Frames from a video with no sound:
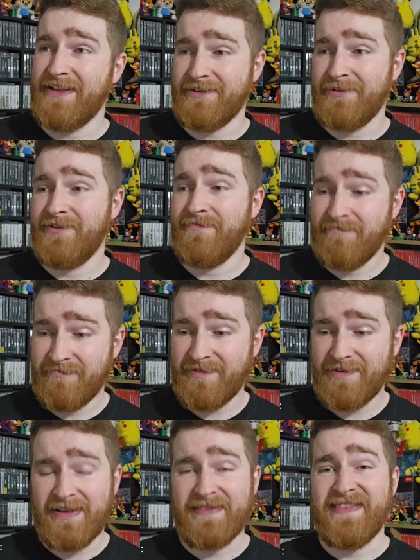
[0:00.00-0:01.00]
I got
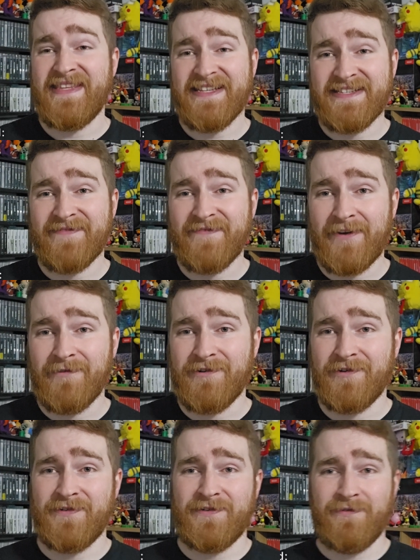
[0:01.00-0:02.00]
a decent
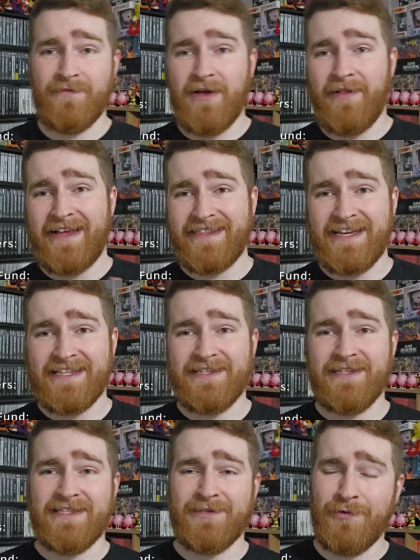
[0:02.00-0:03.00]
voucher, so I'll add that
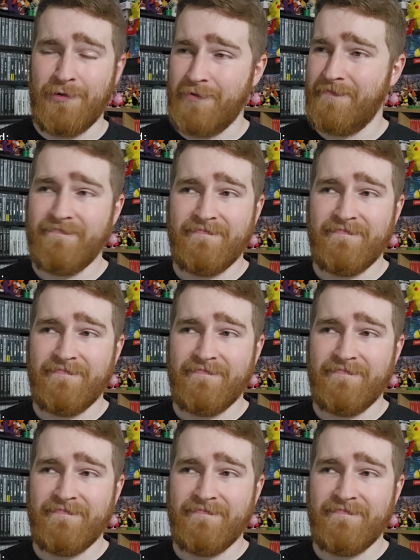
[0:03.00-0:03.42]
to the total.